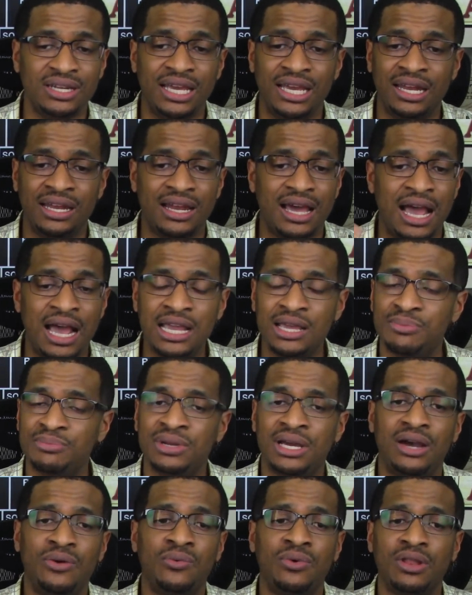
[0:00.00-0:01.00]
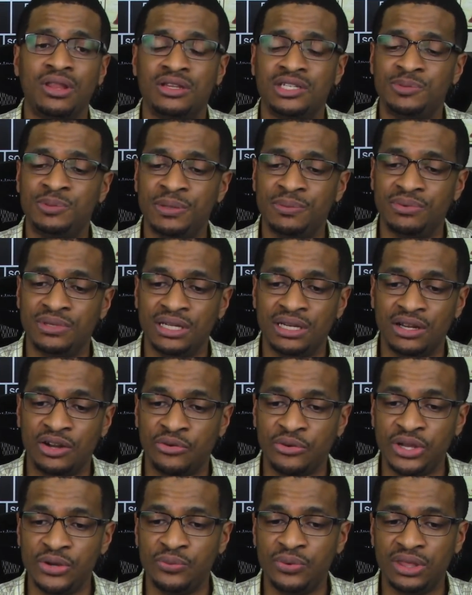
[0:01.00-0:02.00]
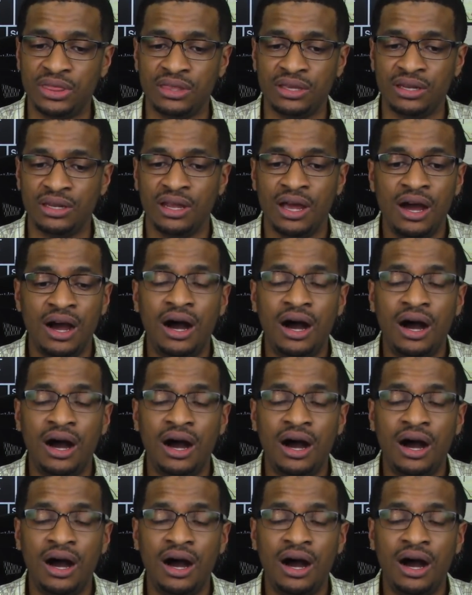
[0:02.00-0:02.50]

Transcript: and I am not one of those people that agree with it.